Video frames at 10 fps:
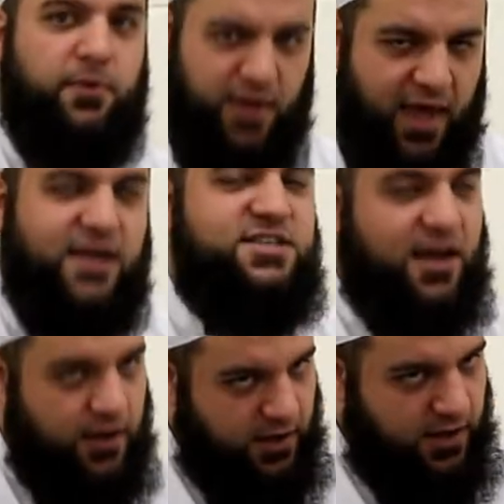Yeah,
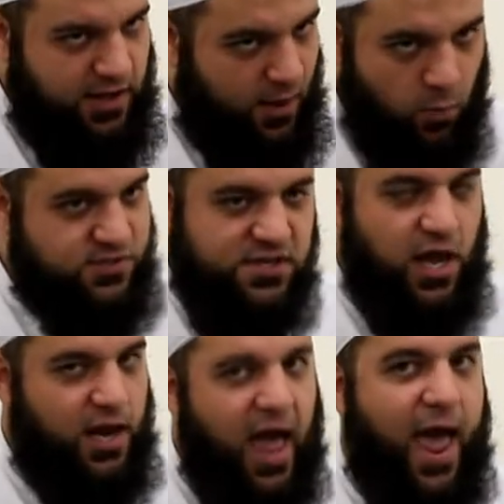technically it wasn't
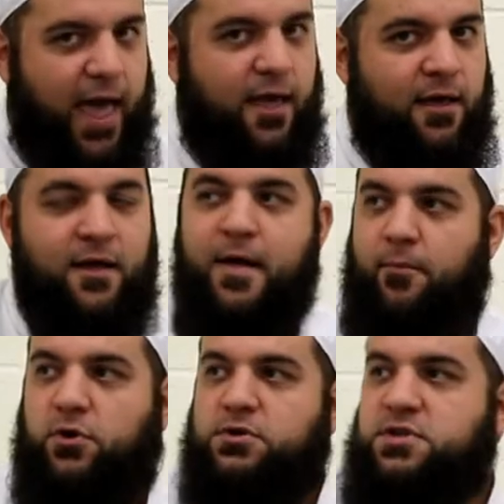a lie
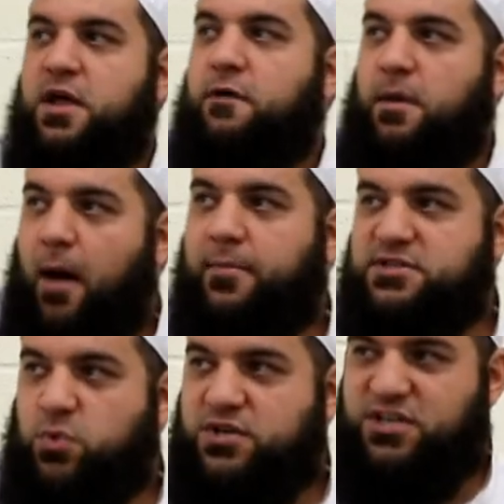because the pub
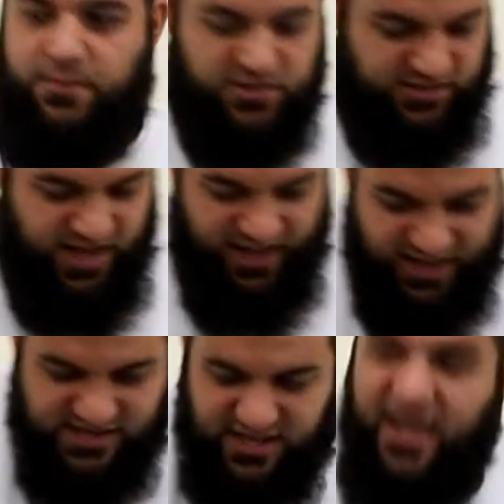is 20 meters here,
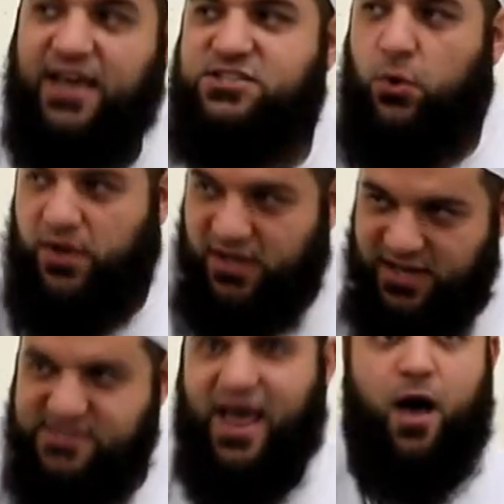he's here, so
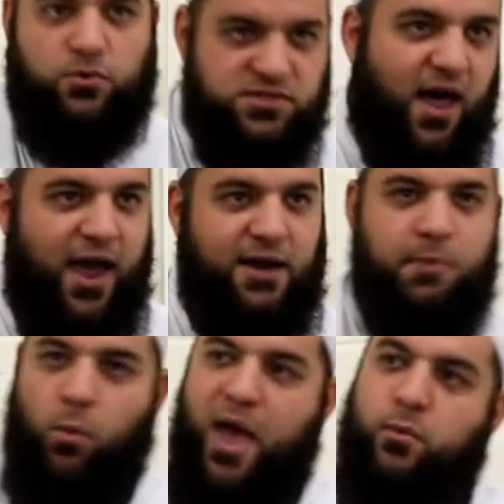he is outside,
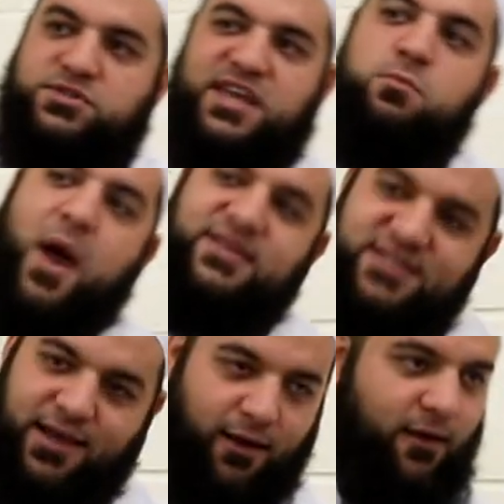but where was he
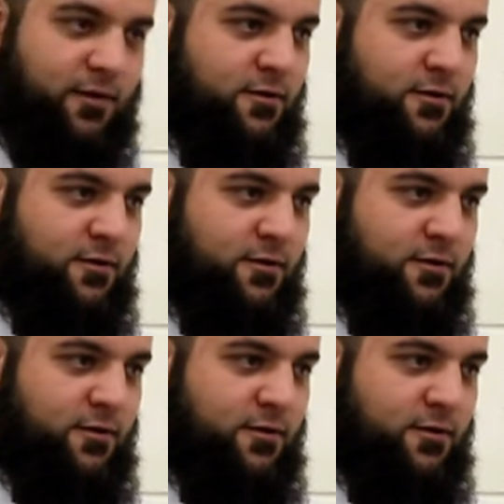waiting?